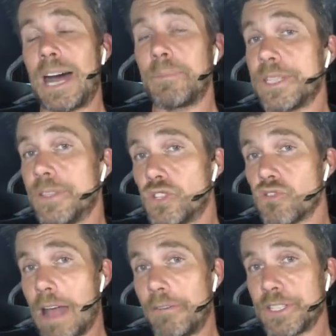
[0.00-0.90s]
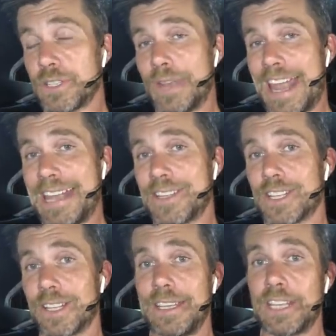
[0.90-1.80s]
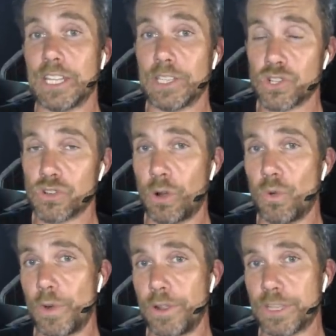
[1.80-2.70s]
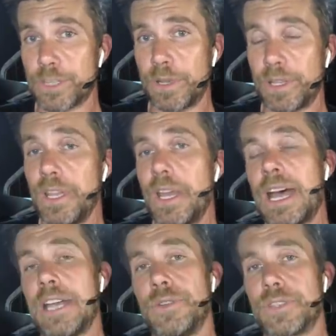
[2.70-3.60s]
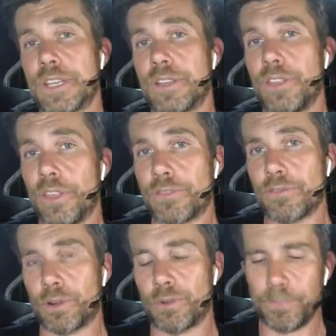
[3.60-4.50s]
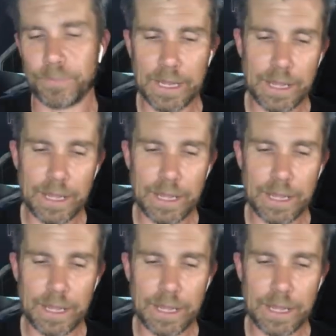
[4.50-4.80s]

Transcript: up to the driver to actually control wheel spin using the throttle.